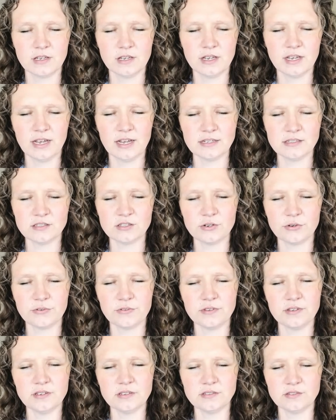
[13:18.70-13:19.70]
And so
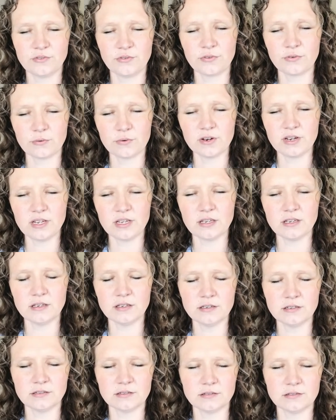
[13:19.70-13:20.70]
these
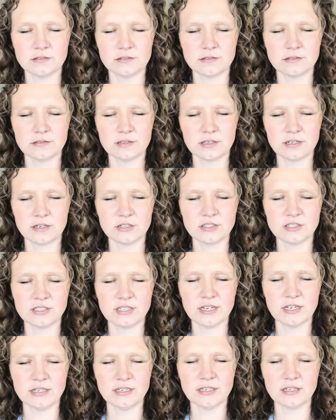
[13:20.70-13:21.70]
three that are
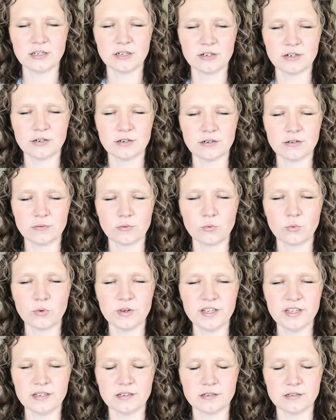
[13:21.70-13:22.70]
standing here
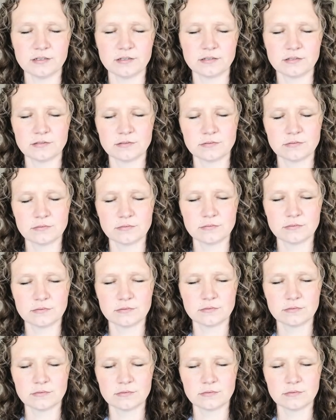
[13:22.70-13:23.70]
win.
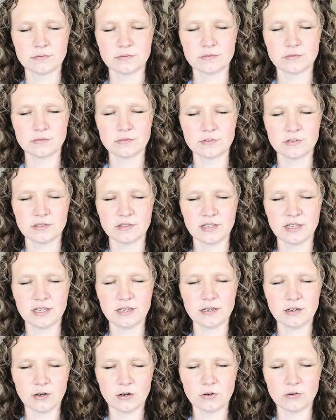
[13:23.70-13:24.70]

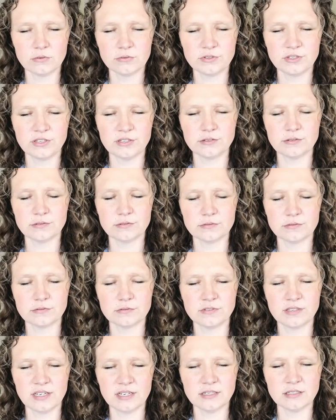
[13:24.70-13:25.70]
They own you.
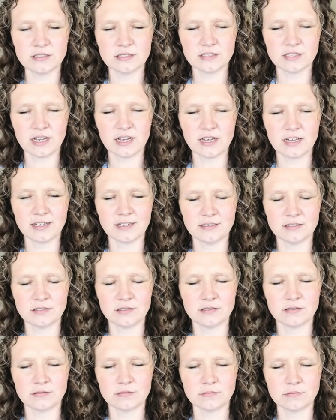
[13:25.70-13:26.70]
They decide
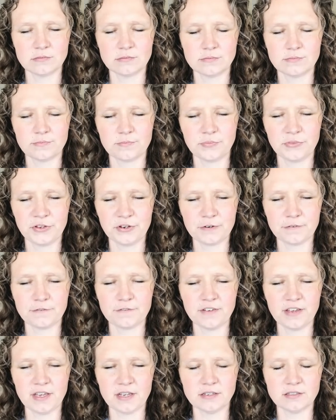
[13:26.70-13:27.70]
your
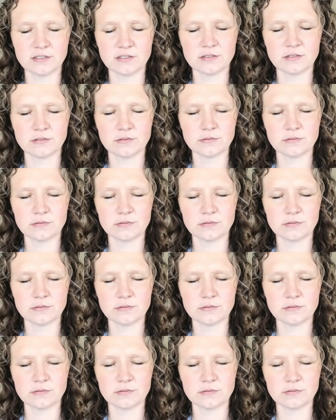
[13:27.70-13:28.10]
fate.